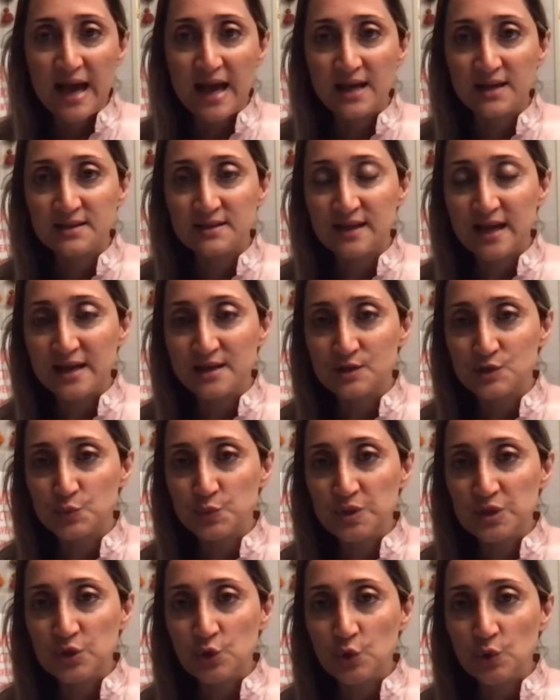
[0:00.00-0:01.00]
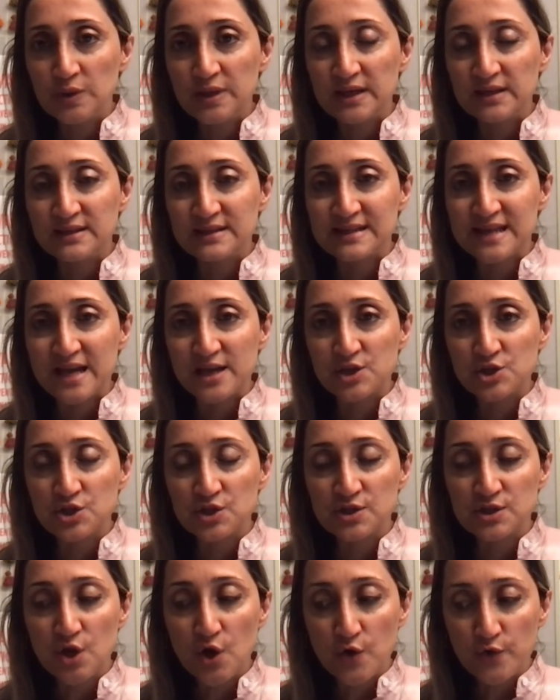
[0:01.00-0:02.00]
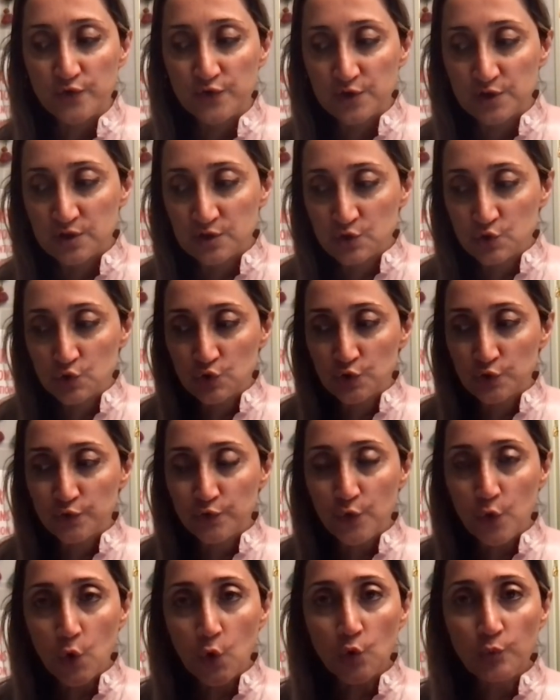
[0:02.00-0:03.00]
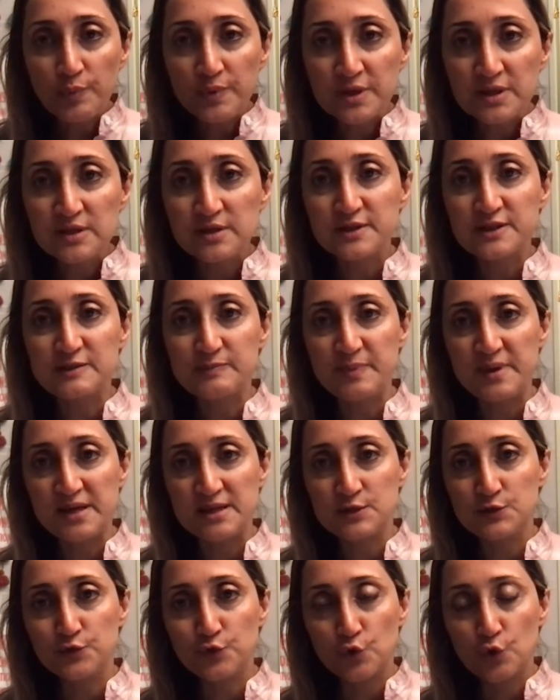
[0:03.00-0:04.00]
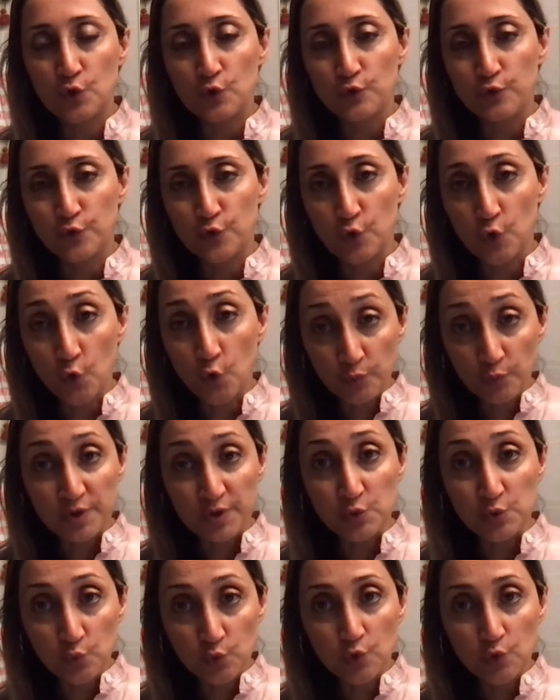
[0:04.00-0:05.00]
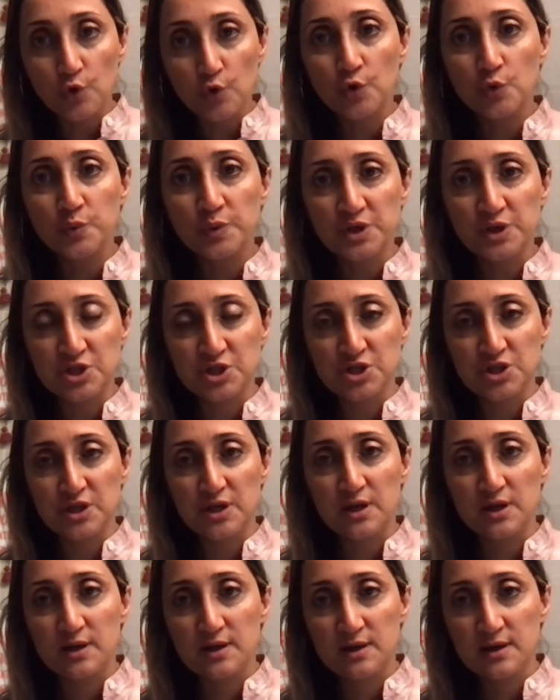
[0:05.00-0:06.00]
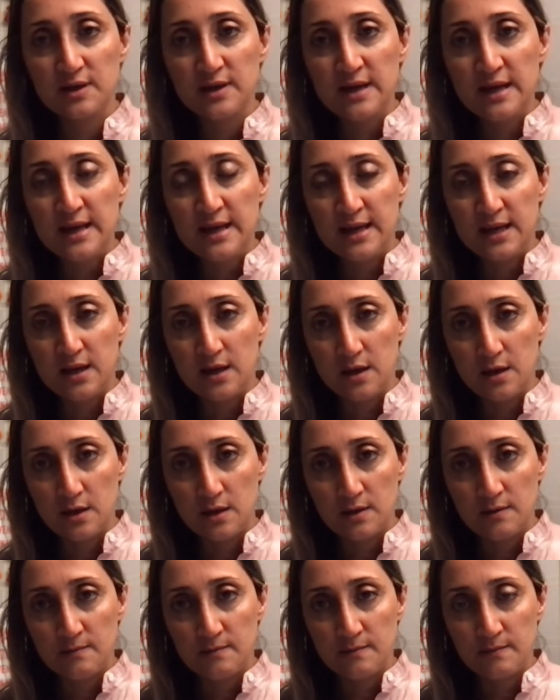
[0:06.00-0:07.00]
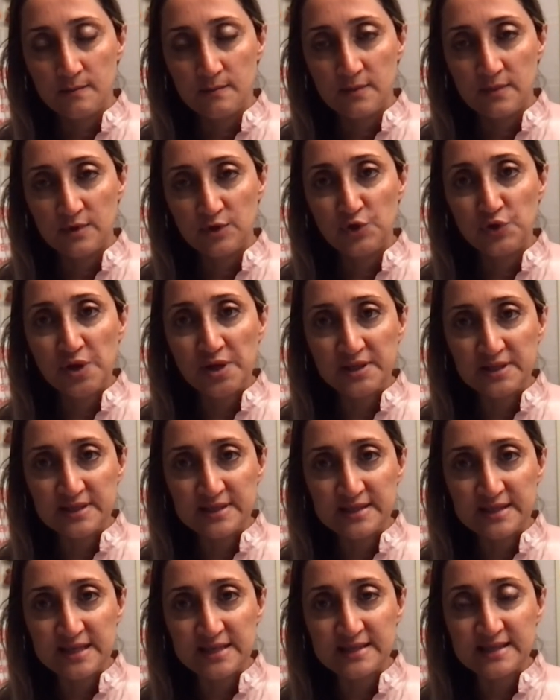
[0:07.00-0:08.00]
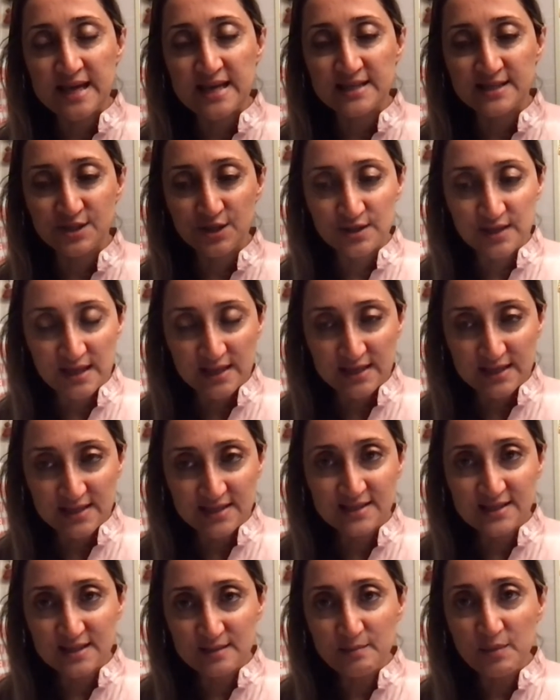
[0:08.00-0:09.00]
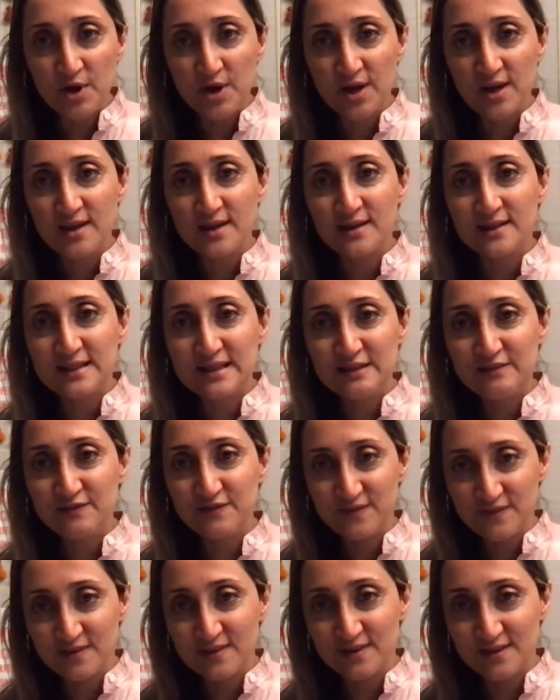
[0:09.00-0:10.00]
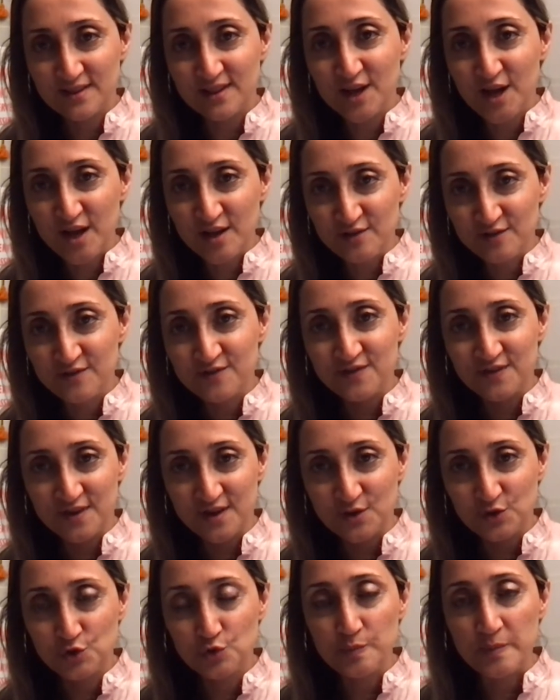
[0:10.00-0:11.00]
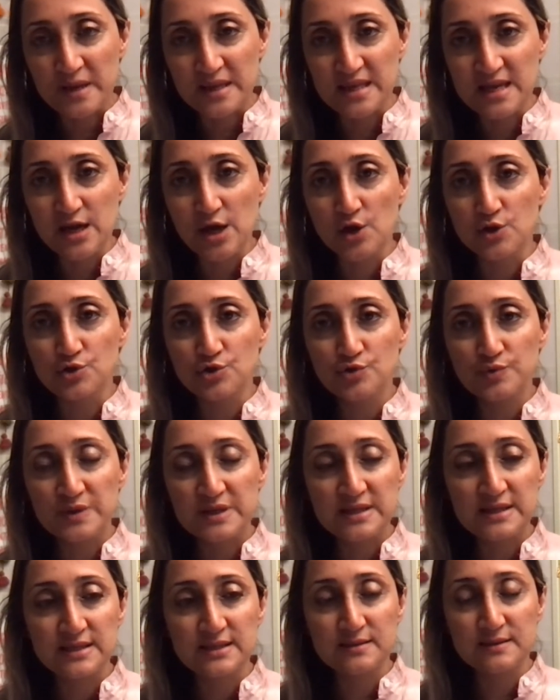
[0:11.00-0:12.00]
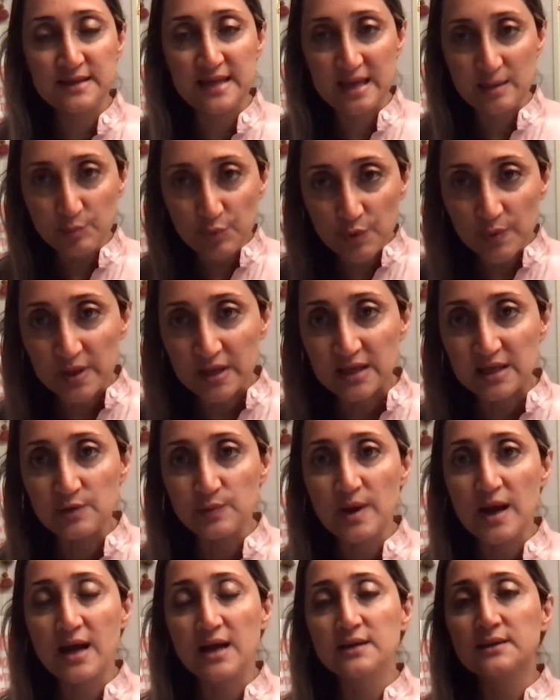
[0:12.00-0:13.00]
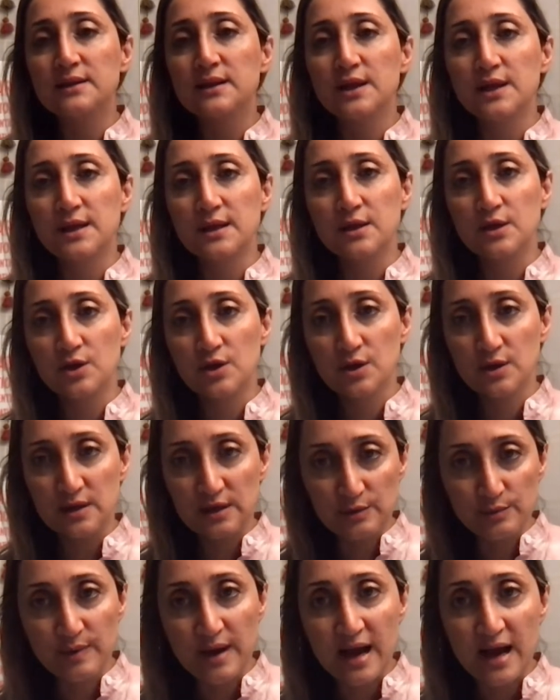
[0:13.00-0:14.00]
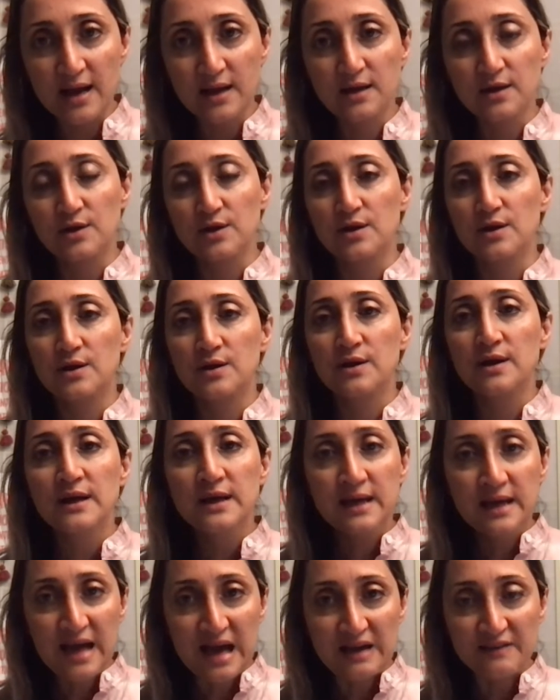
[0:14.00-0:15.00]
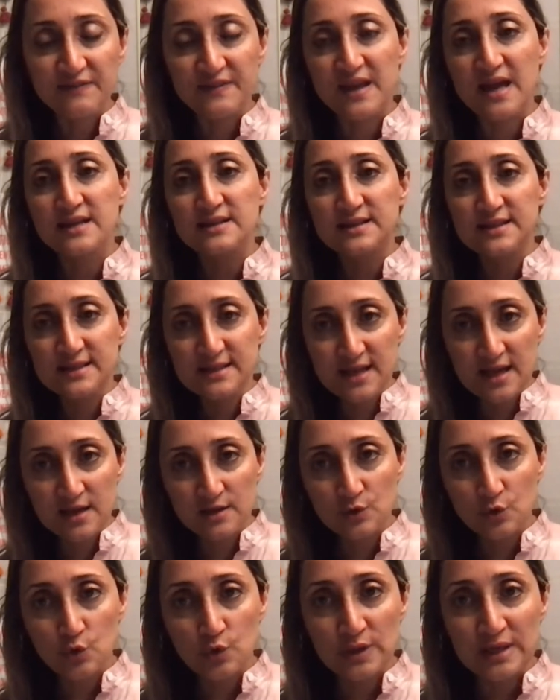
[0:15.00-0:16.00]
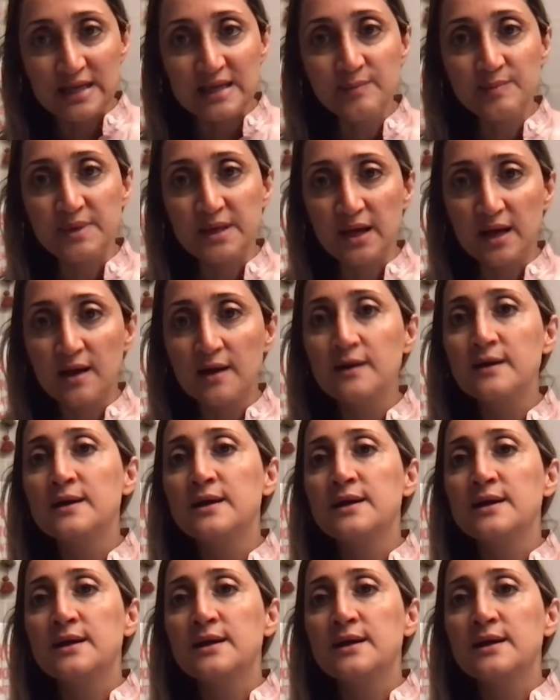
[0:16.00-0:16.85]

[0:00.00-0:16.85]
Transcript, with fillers: And as we know, that sanctions often sort of open the space for for open war, which. Uh, um, United States has done, at least in my lived life, uh, to many countries neighboring Iran, like uh, Iraq, uh, Afghanistan, or Libya.